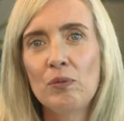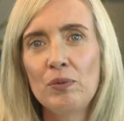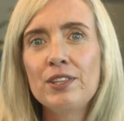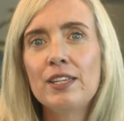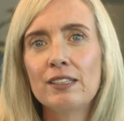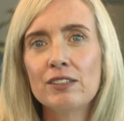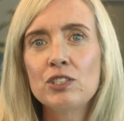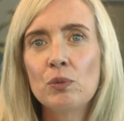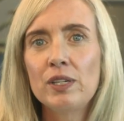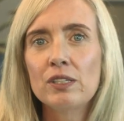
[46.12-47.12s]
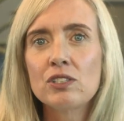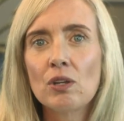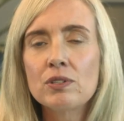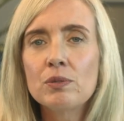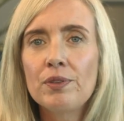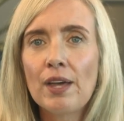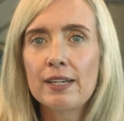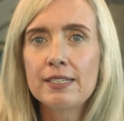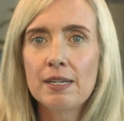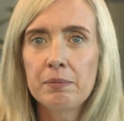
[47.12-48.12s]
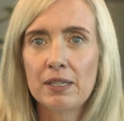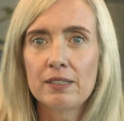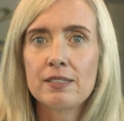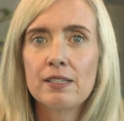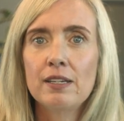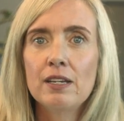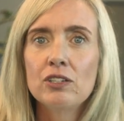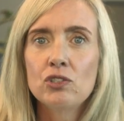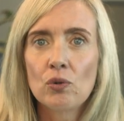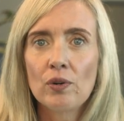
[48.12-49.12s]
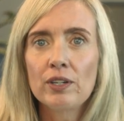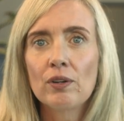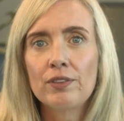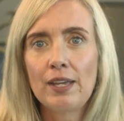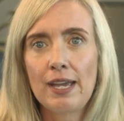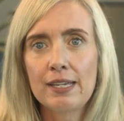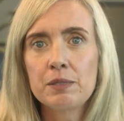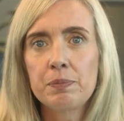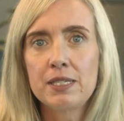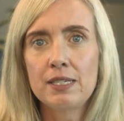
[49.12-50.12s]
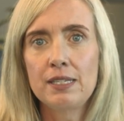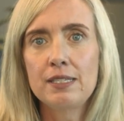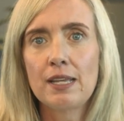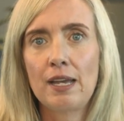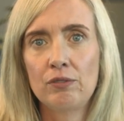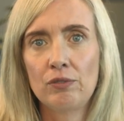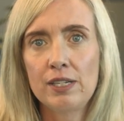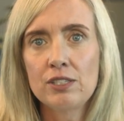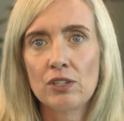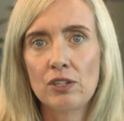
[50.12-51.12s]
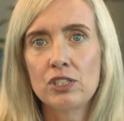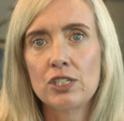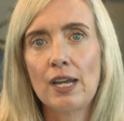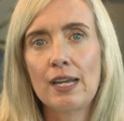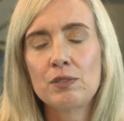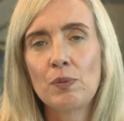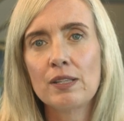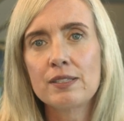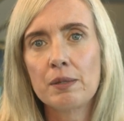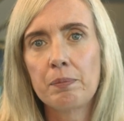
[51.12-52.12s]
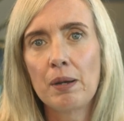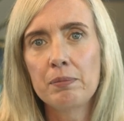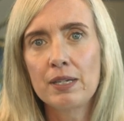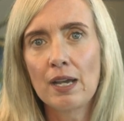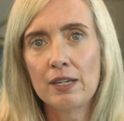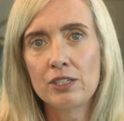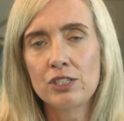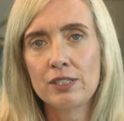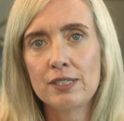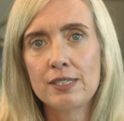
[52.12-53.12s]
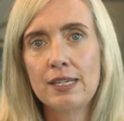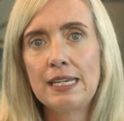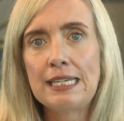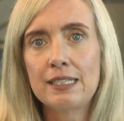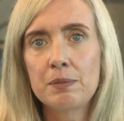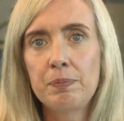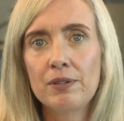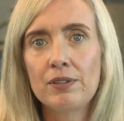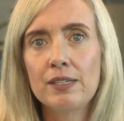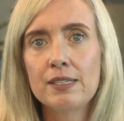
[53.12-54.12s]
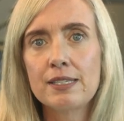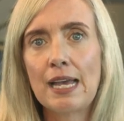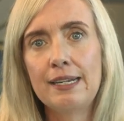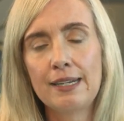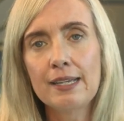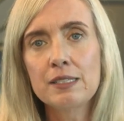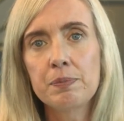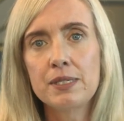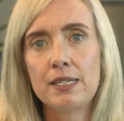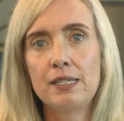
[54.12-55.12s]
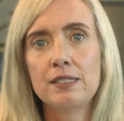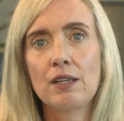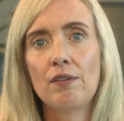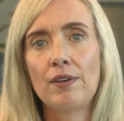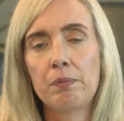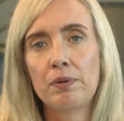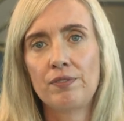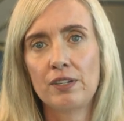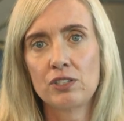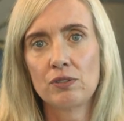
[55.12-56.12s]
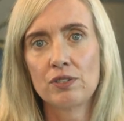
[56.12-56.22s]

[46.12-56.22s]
With English, we consulted with academics, drawing on their expertise and research, as well as the publications, experience, and expertise of our professional